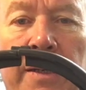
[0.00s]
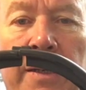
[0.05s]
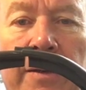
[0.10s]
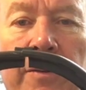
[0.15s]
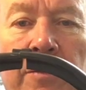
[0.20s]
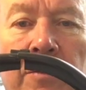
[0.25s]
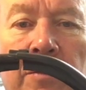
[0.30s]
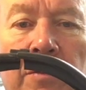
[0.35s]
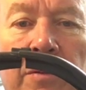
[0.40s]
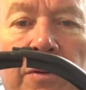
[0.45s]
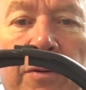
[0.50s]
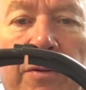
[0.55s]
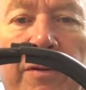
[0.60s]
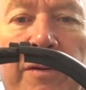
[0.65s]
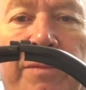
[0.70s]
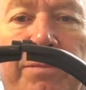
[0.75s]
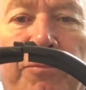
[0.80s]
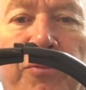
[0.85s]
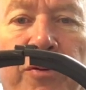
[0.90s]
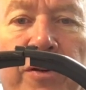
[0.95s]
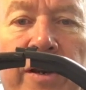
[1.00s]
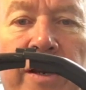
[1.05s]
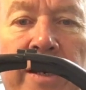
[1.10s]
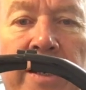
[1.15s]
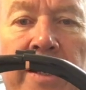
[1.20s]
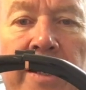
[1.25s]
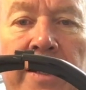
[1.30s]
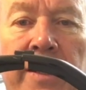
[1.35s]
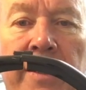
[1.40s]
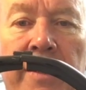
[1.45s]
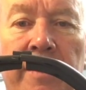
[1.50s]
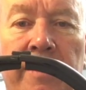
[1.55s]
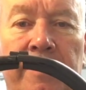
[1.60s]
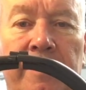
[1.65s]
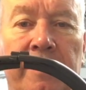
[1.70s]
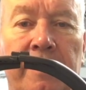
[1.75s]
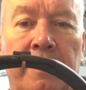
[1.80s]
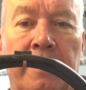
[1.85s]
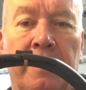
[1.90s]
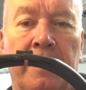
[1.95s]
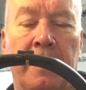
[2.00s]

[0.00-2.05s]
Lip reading: it all looks pretty hideous.